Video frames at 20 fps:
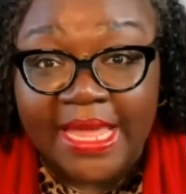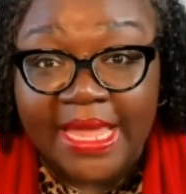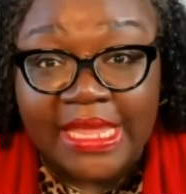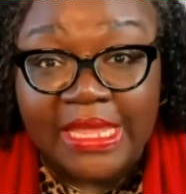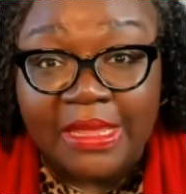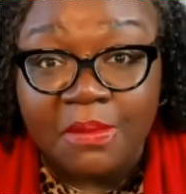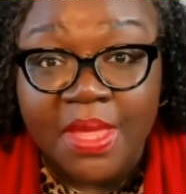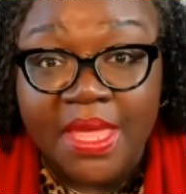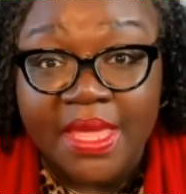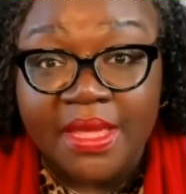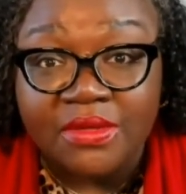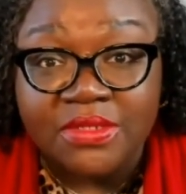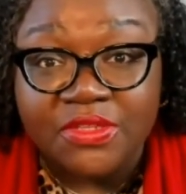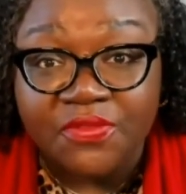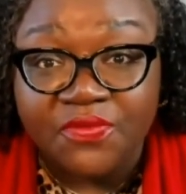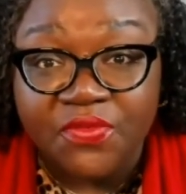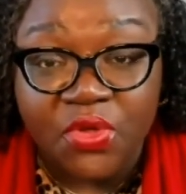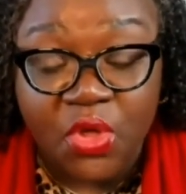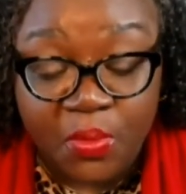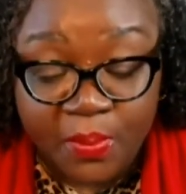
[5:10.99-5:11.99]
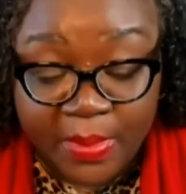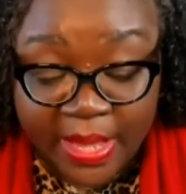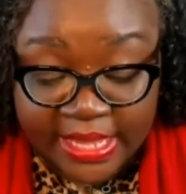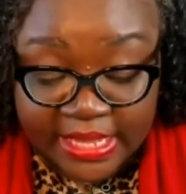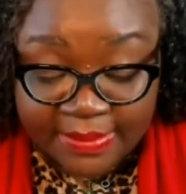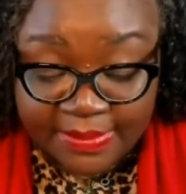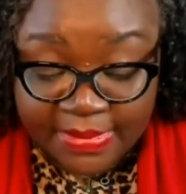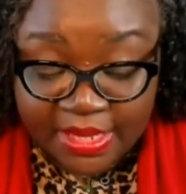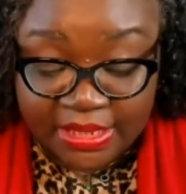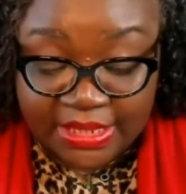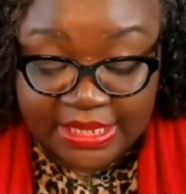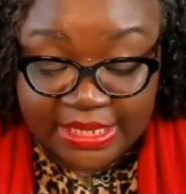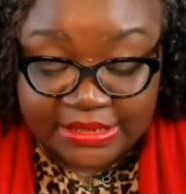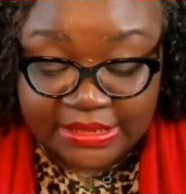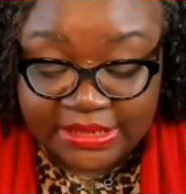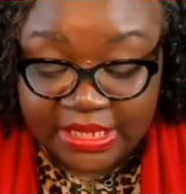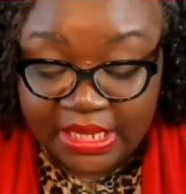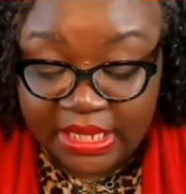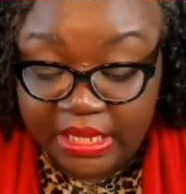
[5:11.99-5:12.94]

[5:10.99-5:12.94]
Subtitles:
emails if you're on my email list.